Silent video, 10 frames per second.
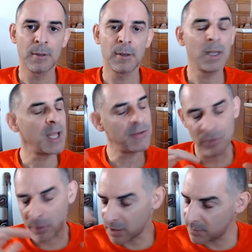and have
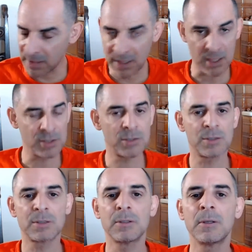no expectations.
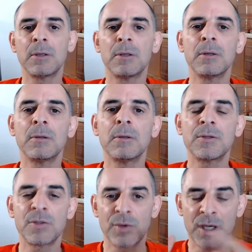
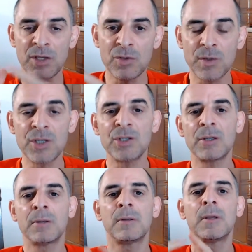So
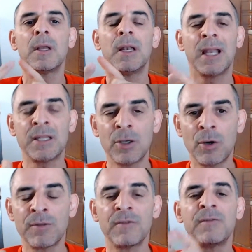intuition, letting go
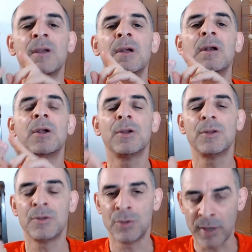of the fear,
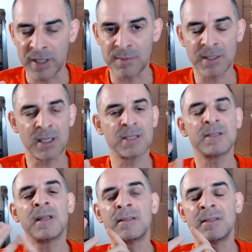no expectations,
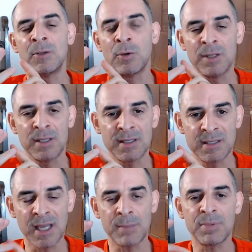and go
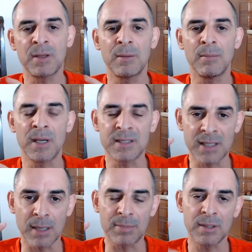step by
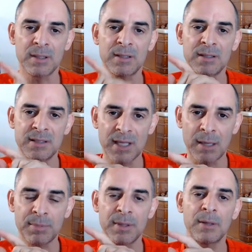step, step
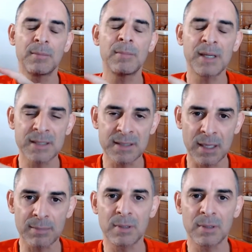by step.